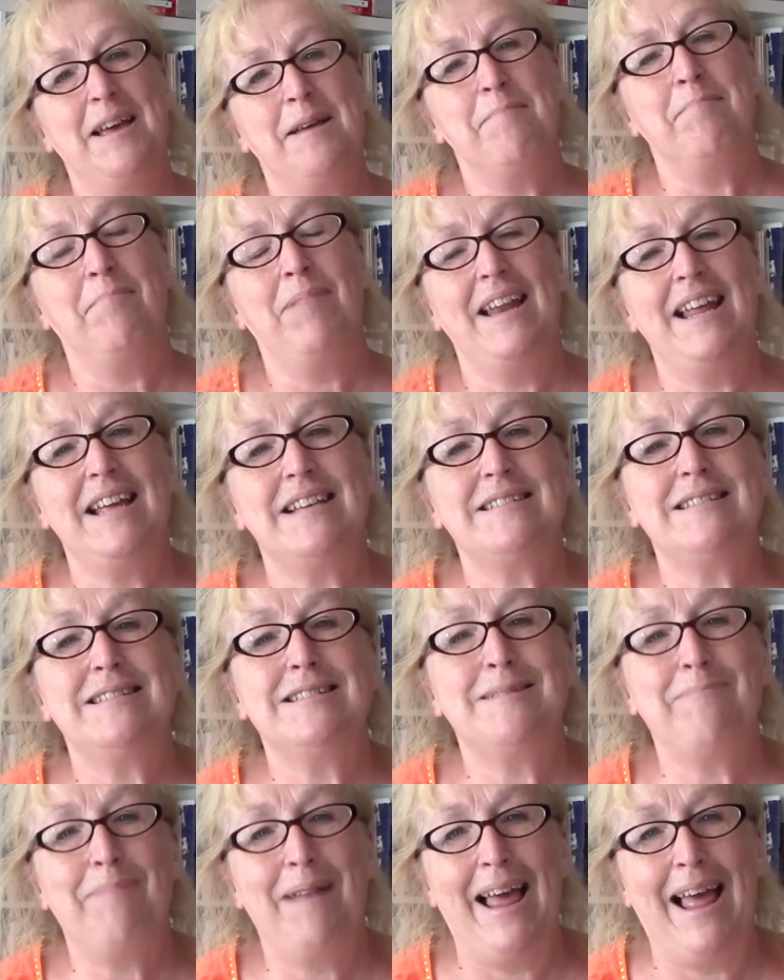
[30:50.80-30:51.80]
Please
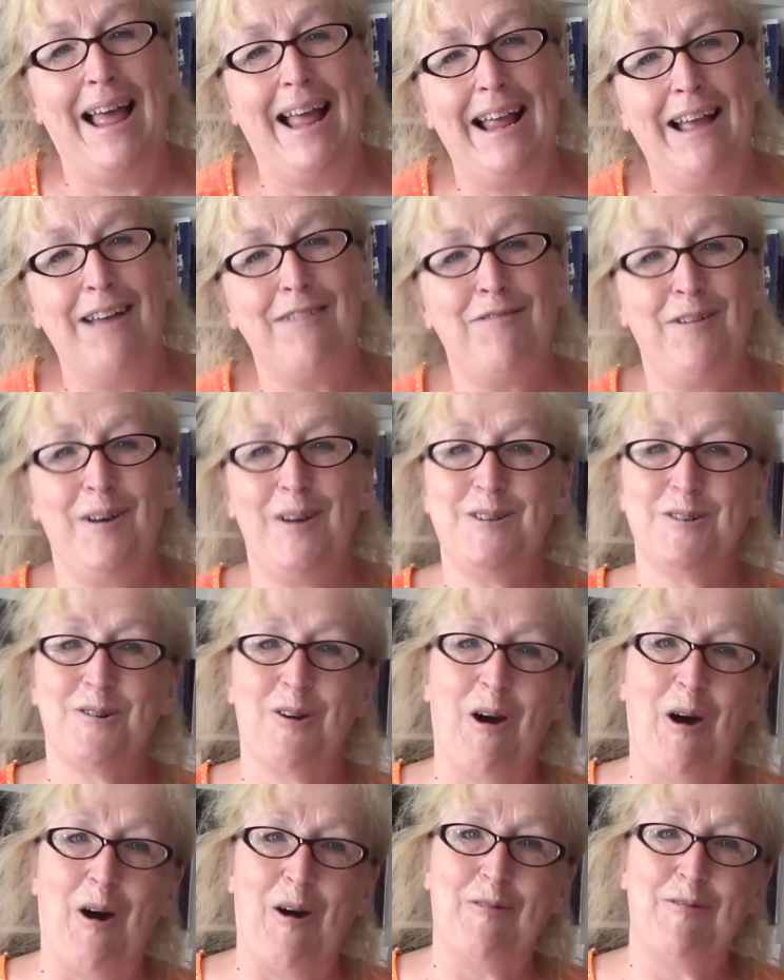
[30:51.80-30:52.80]
display a
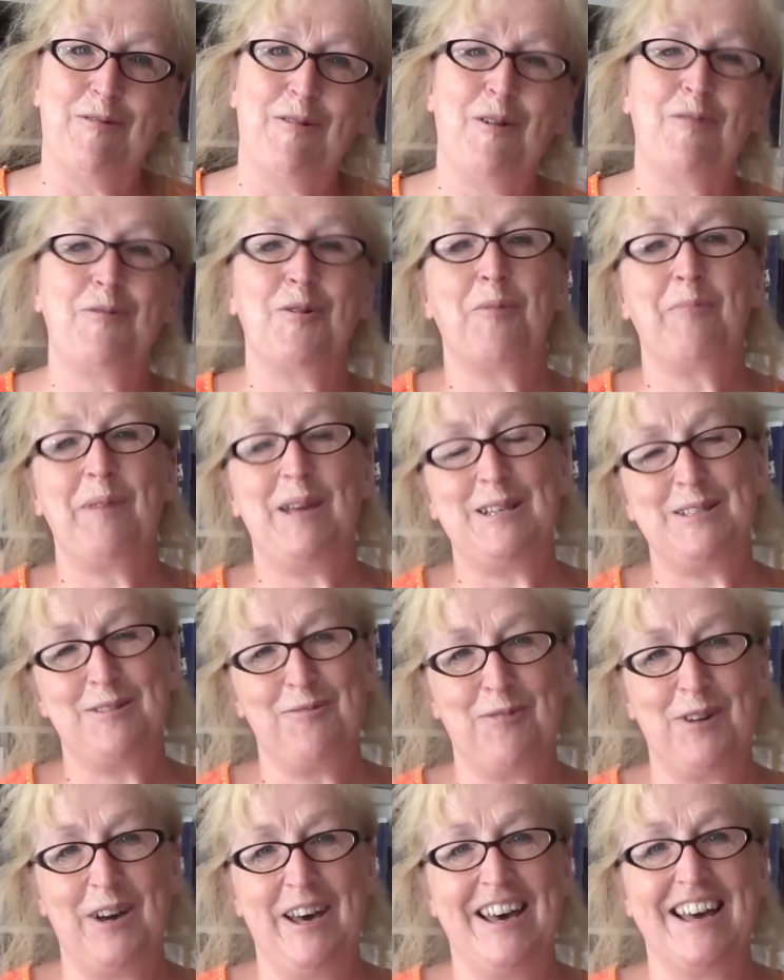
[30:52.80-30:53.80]
photograph of your piece
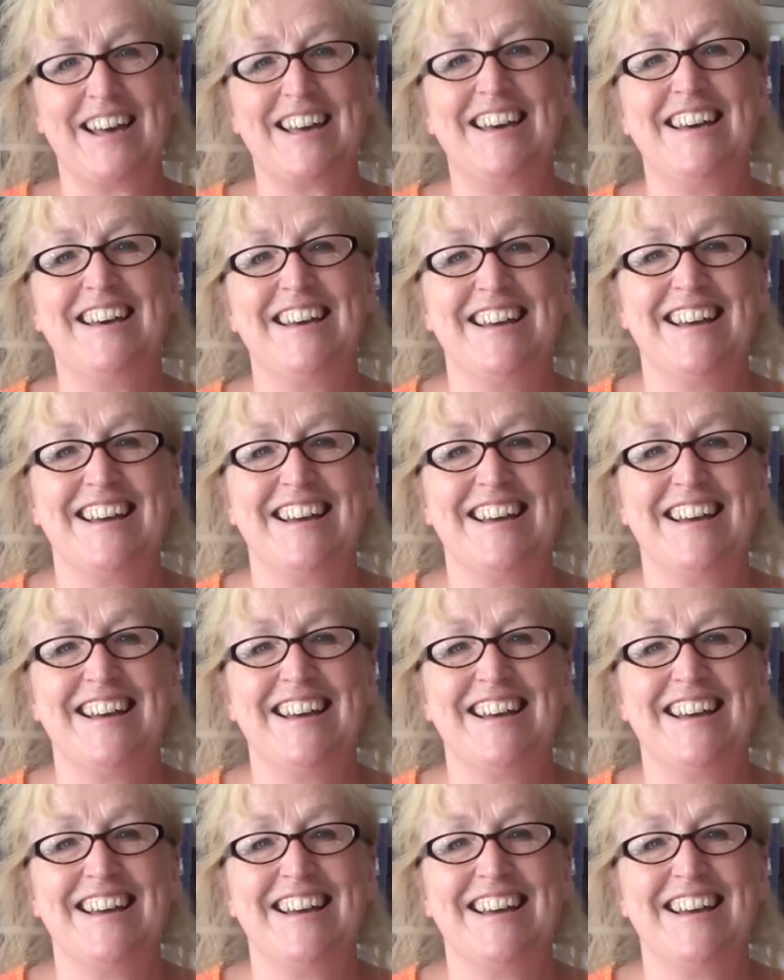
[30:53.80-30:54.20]
of work.